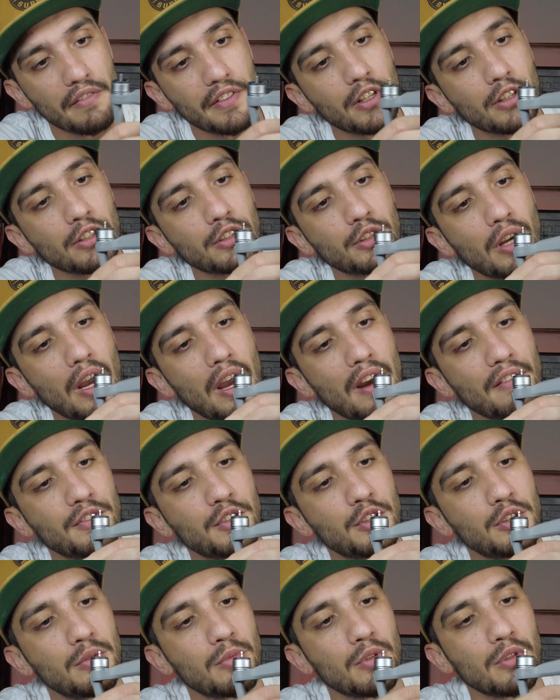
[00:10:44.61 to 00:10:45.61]
We also
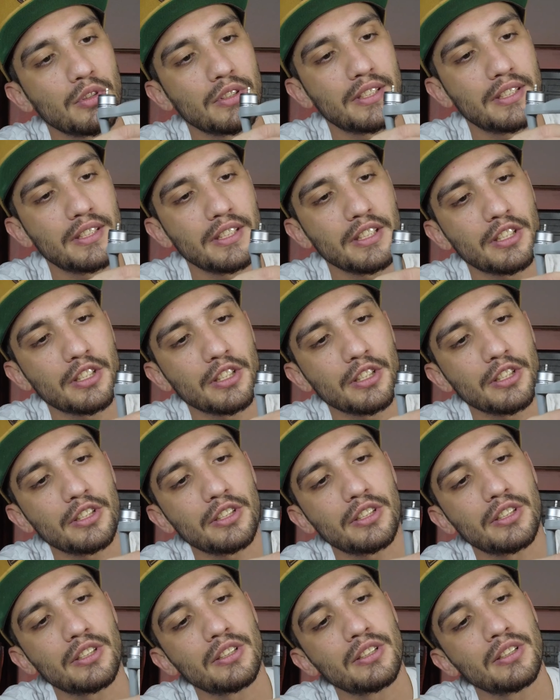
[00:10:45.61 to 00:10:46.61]
have 2 more
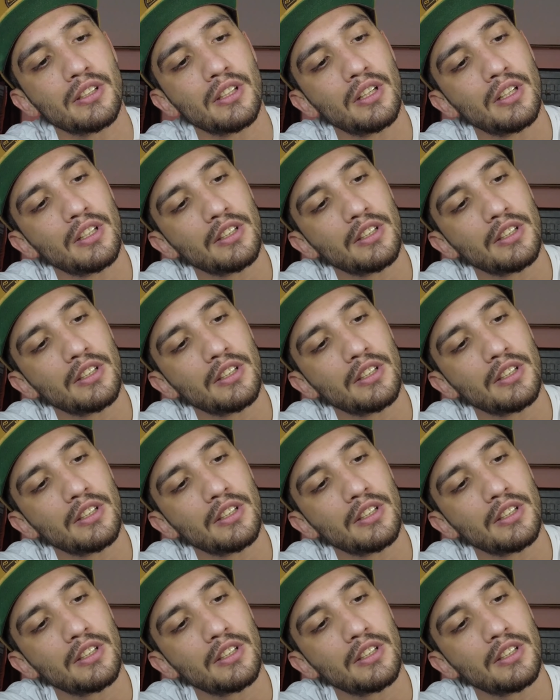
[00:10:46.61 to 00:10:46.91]
stickers